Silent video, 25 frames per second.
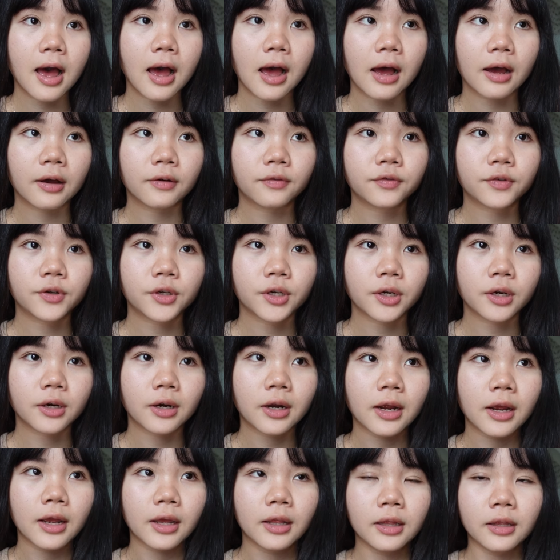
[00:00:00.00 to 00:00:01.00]
after
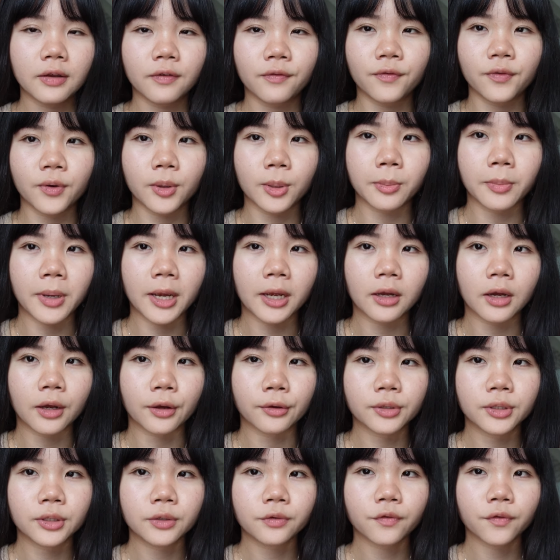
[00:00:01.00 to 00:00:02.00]
I lived with my
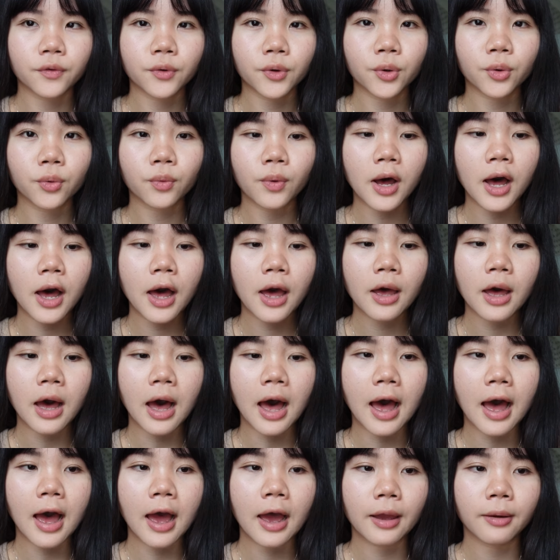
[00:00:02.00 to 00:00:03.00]
cousin for a while,
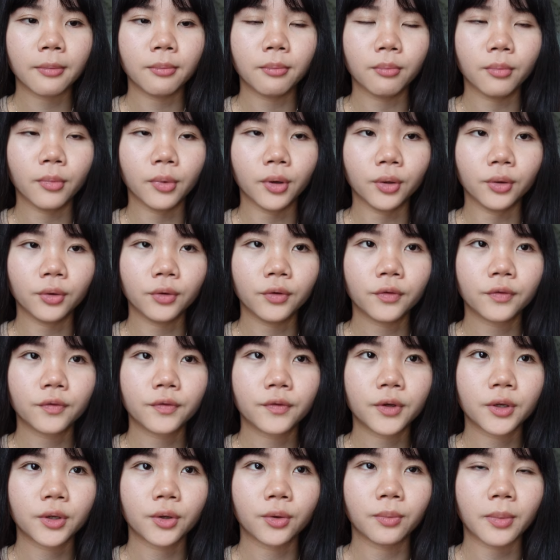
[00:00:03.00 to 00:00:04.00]
I
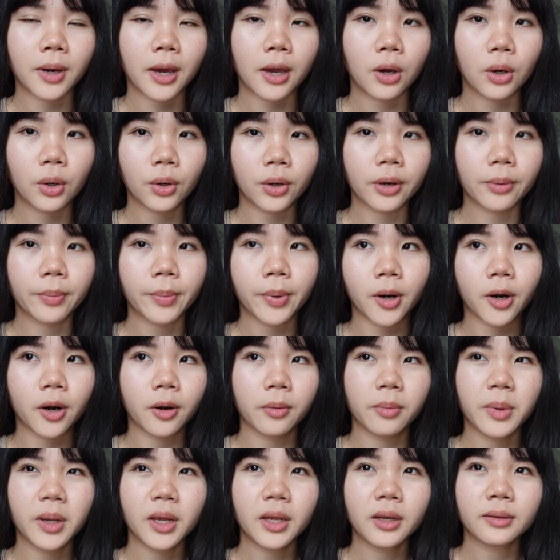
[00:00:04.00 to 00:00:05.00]
moved to my own
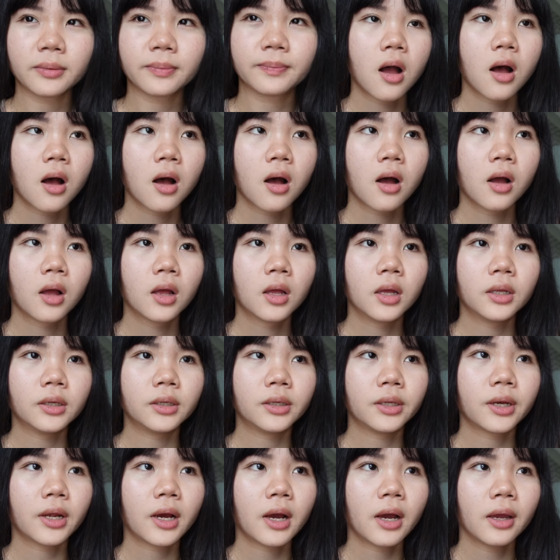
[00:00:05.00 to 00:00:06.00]
apartment.
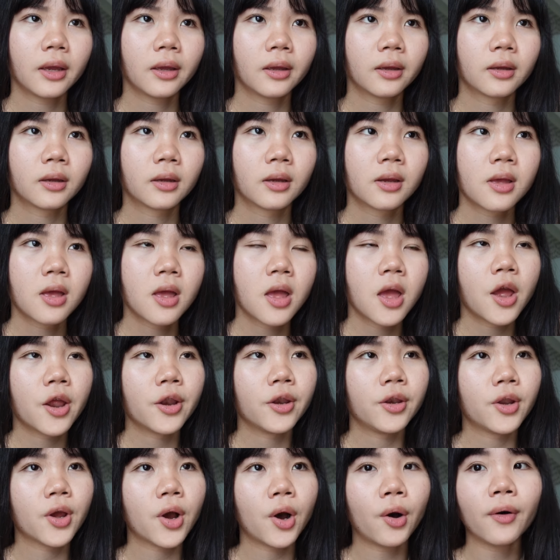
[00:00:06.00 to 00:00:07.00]
Did I?
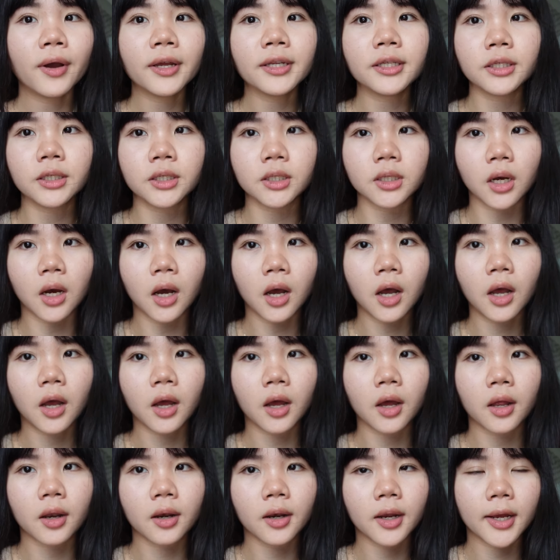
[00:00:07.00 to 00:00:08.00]
No, I did
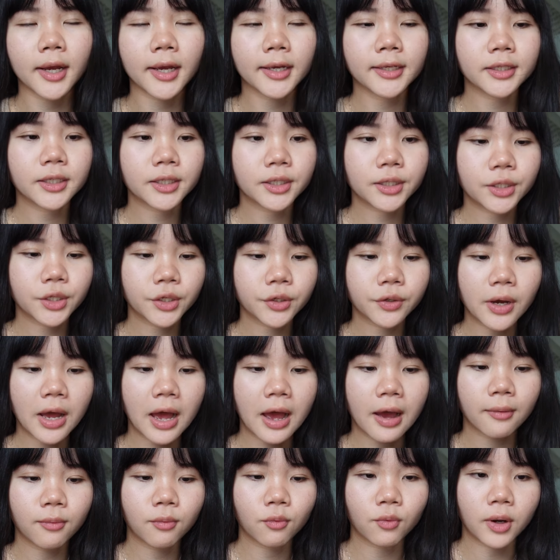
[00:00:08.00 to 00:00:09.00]
not. I still
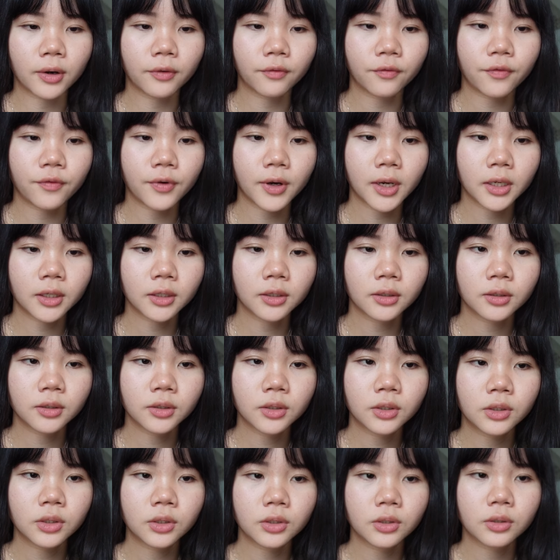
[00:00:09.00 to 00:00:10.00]
have one
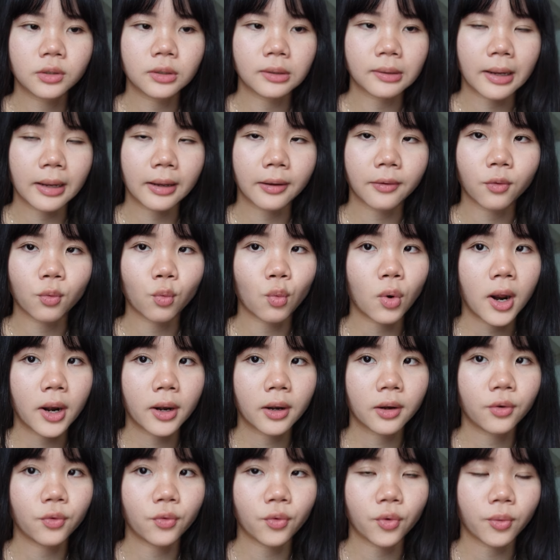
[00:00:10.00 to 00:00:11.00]
friend like
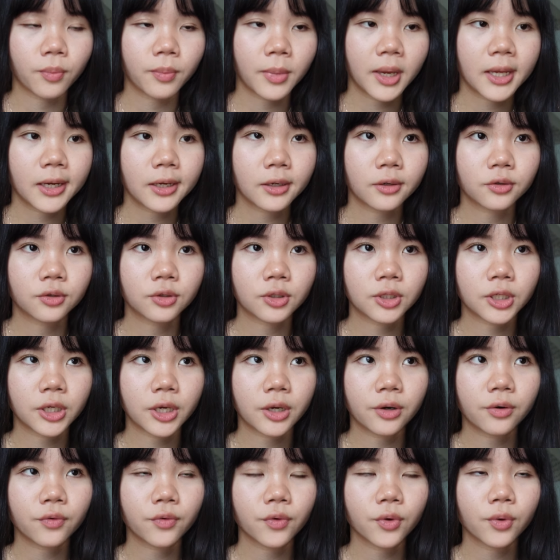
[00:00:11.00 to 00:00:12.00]
one roommate to
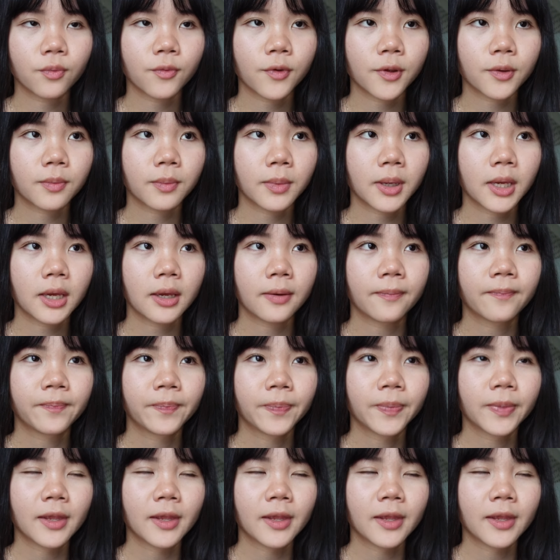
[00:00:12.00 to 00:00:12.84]
share a room with me,